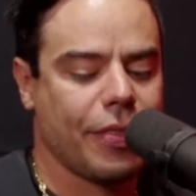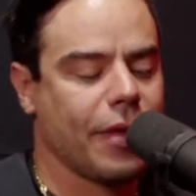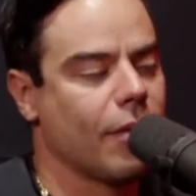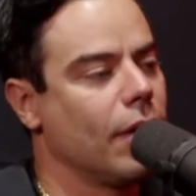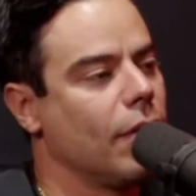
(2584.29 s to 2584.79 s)

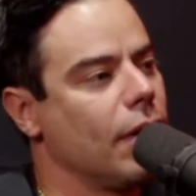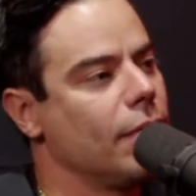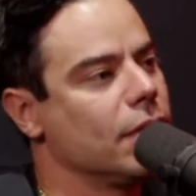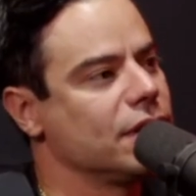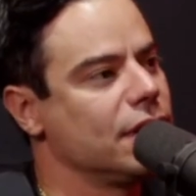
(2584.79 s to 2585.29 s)
think we're
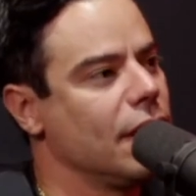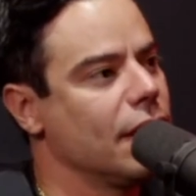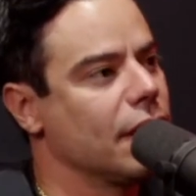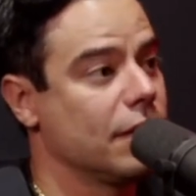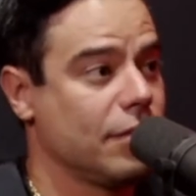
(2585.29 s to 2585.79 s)
almost
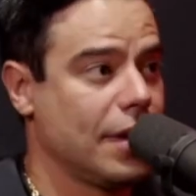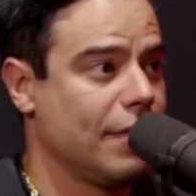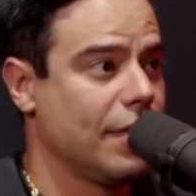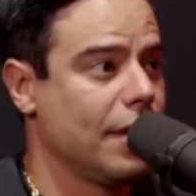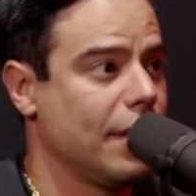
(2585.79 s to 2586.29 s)
done because we have
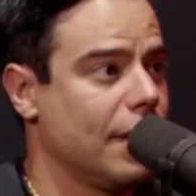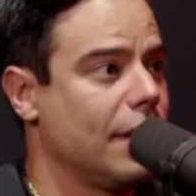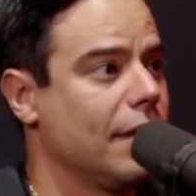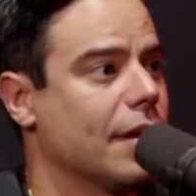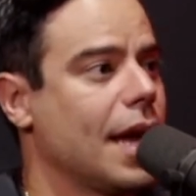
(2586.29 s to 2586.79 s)
the
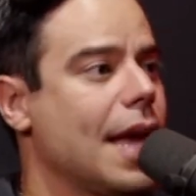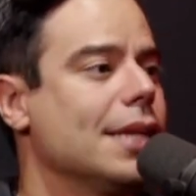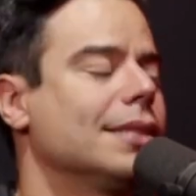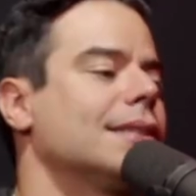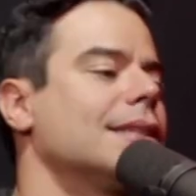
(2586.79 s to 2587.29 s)
other guest.